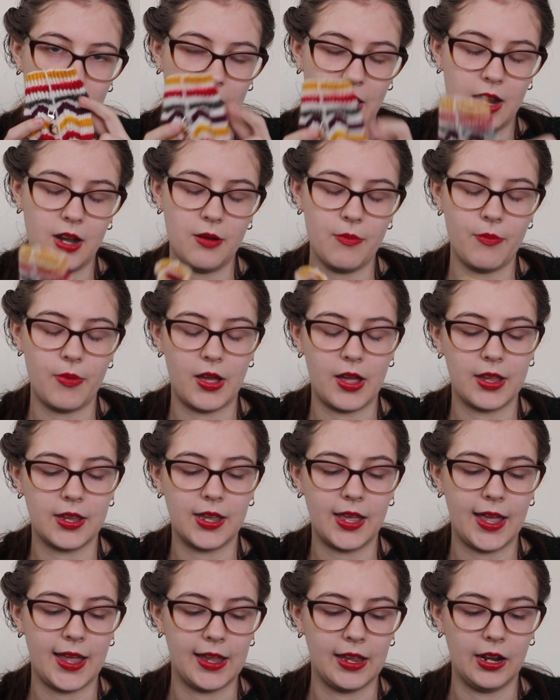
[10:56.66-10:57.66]
pattern by
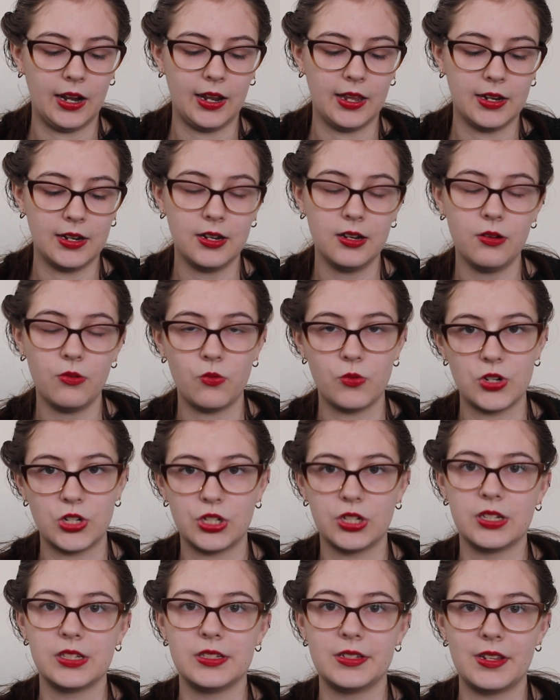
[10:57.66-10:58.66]
Kay Litton,
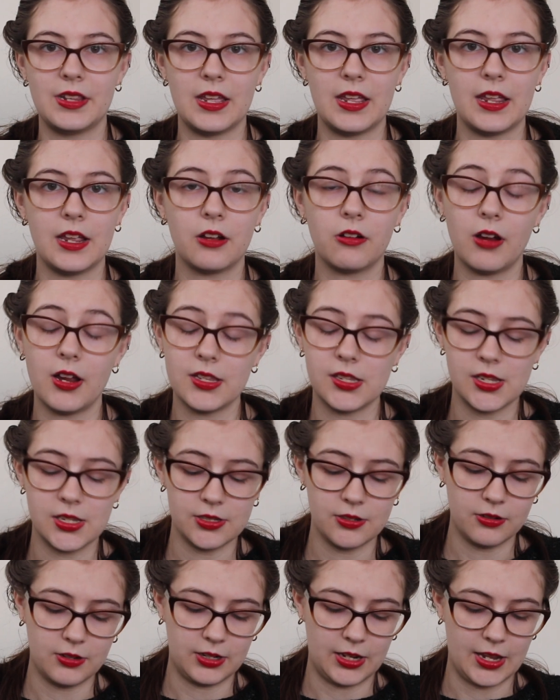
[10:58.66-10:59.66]
which is the Crazy
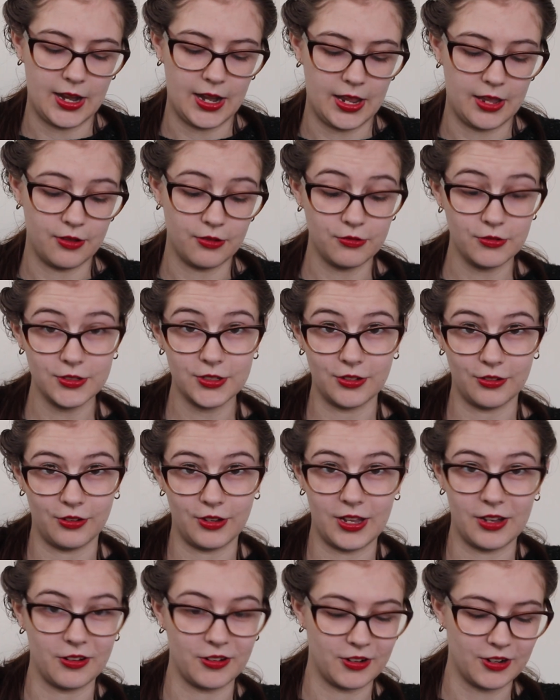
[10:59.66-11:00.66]
Sock Lady, also
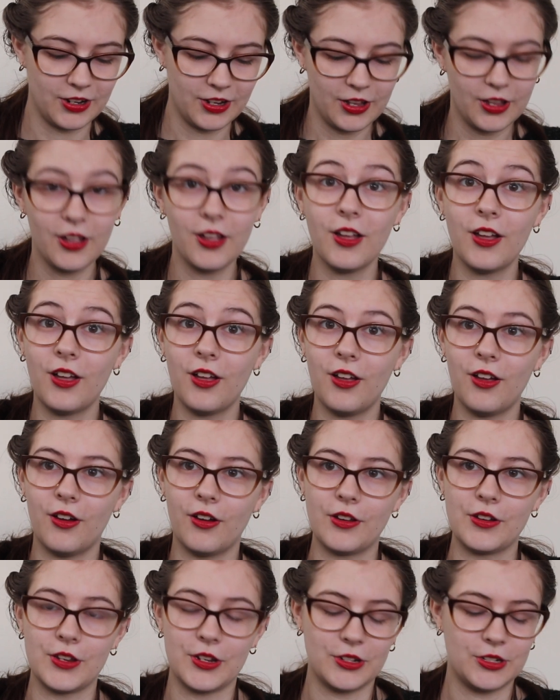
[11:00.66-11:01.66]
here on